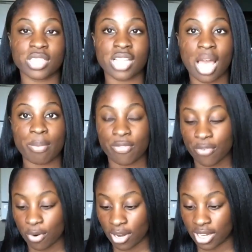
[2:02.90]
this line
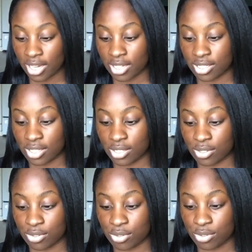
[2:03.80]
before and it is the
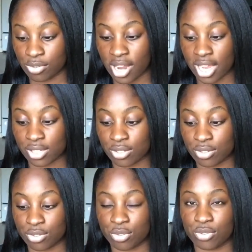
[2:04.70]
zoo
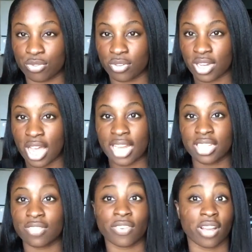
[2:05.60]
fresh I
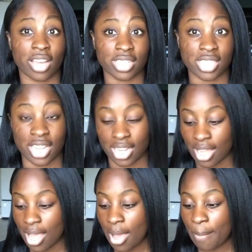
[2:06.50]
need to figure out how to say it
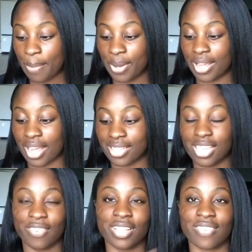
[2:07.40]
but I'll
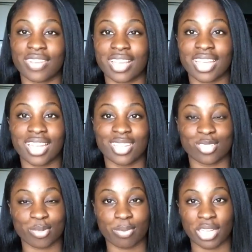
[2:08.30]
definitely leave it in the
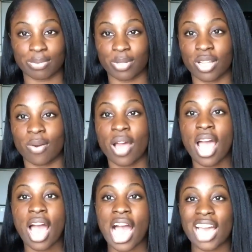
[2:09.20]
description box below.
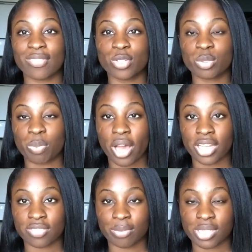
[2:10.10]
I've used
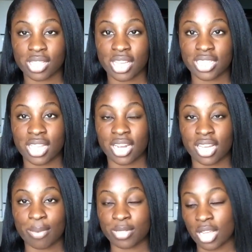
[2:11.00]
products from this lady's line a
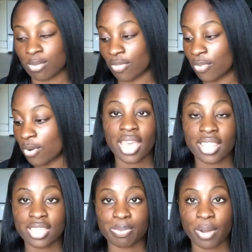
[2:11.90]
couple times before, and
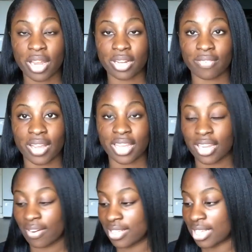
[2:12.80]
this product right
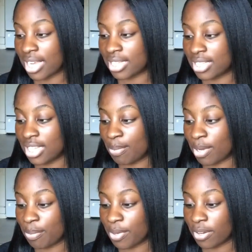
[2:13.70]
here is a deep
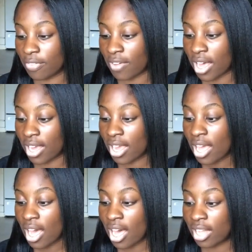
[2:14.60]
and purifying
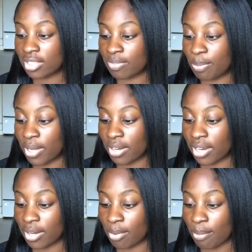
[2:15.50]
olive butter
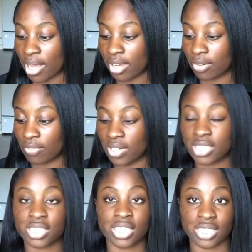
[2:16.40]
and omega
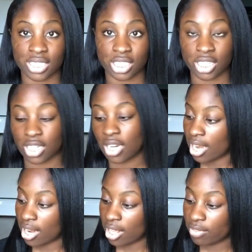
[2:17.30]
rich conditioner.
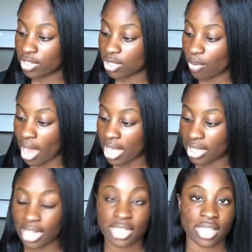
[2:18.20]
And another reason why I
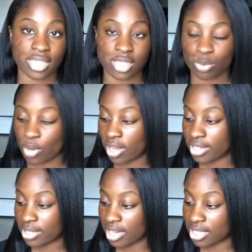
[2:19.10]
like this as well
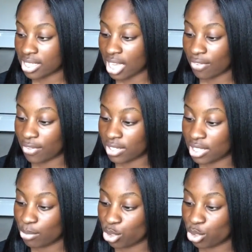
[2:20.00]
is because it said for deep